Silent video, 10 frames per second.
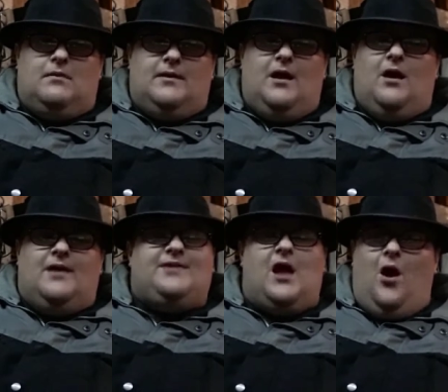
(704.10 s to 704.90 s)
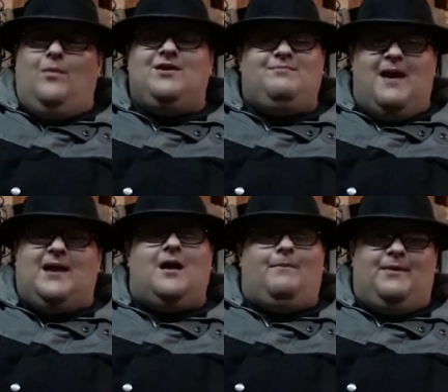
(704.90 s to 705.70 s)
Yeah, they always
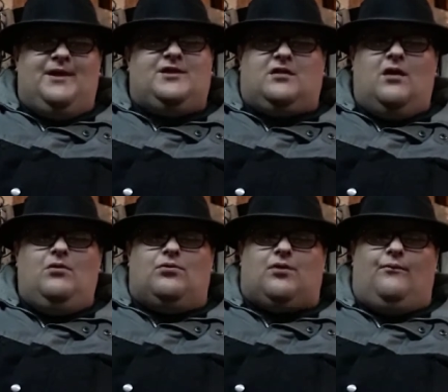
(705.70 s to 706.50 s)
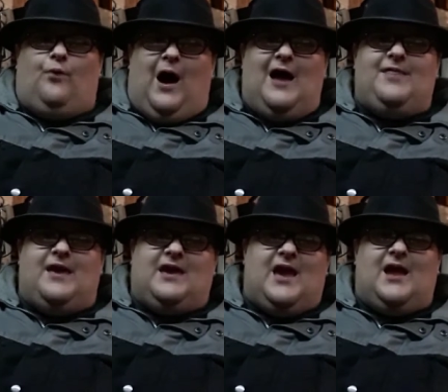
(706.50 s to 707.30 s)
make up an excuse of why
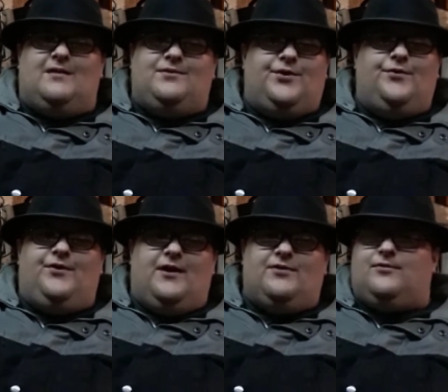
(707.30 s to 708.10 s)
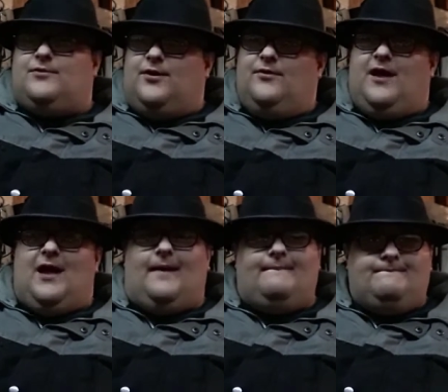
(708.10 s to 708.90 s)
they can't do this or do
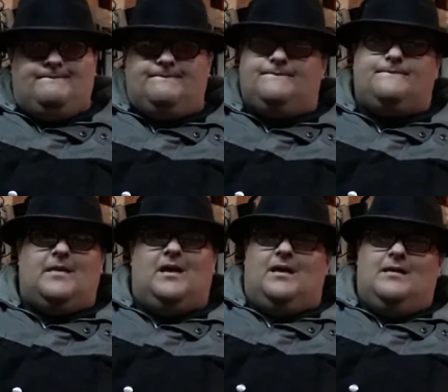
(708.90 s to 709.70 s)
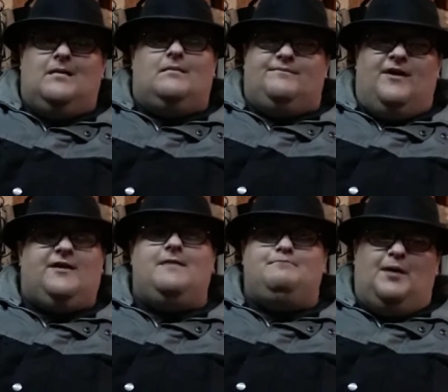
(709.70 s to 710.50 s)
that.
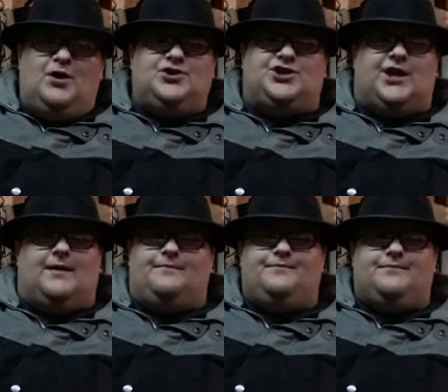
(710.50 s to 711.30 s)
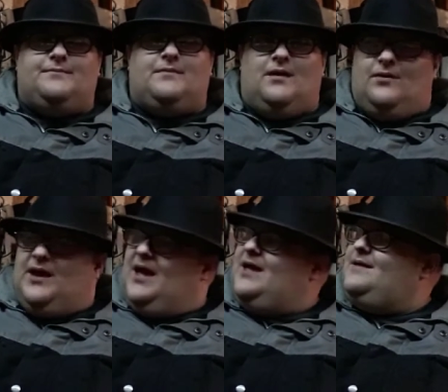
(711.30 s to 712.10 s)
Fucking bullshit.
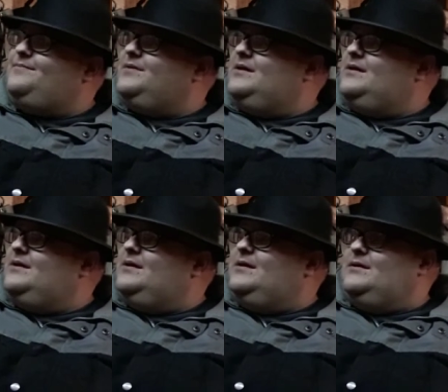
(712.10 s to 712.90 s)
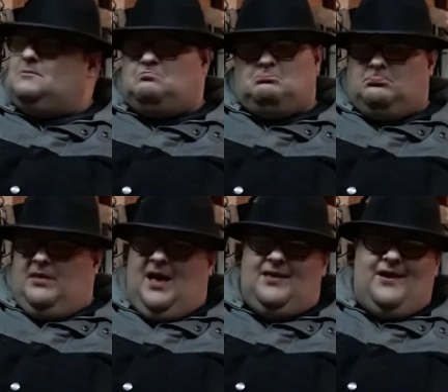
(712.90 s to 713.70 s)
Okay?
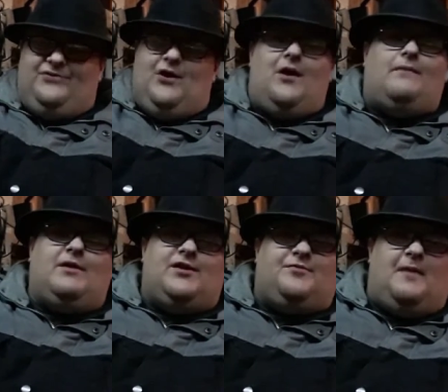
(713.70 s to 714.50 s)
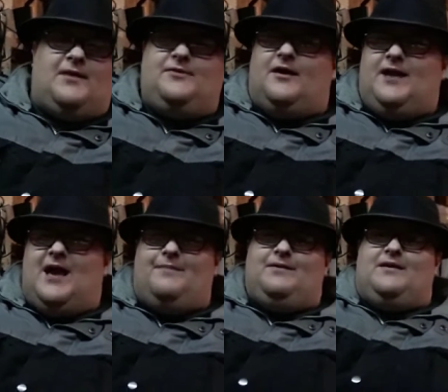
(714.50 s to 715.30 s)
That, that's all I'm going to spend on
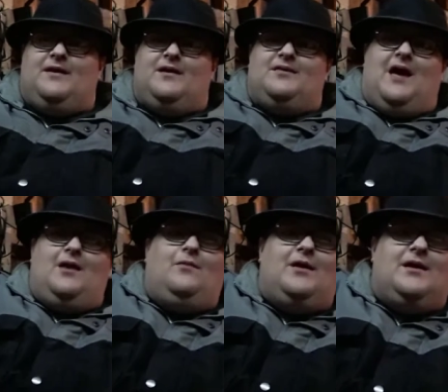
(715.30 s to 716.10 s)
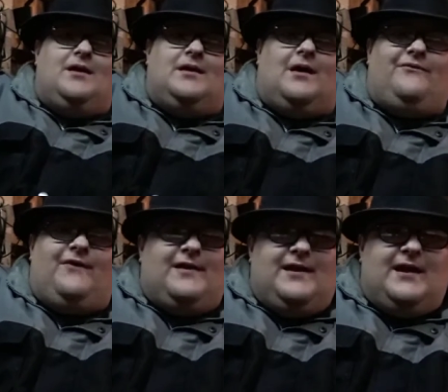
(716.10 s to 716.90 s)
that because I don't want to
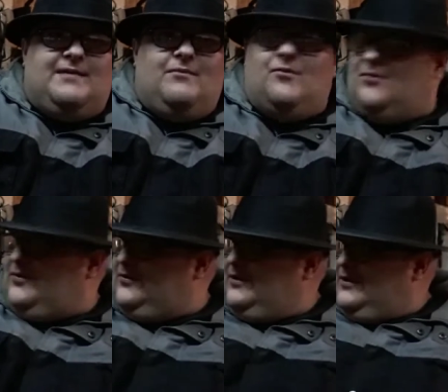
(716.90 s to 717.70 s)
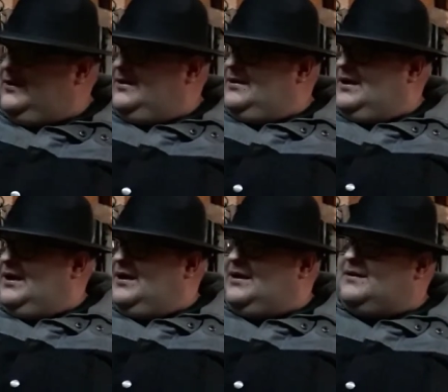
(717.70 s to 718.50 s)
offend any more
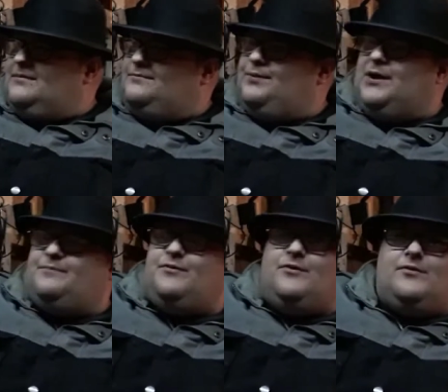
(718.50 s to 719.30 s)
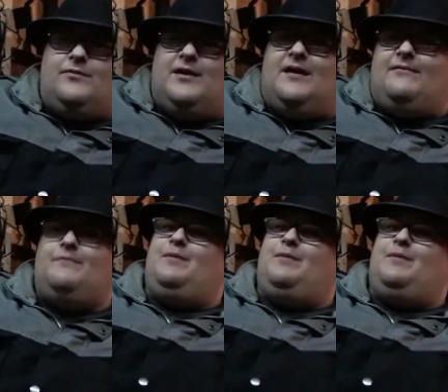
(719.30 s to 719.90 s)
uh, people or whatever,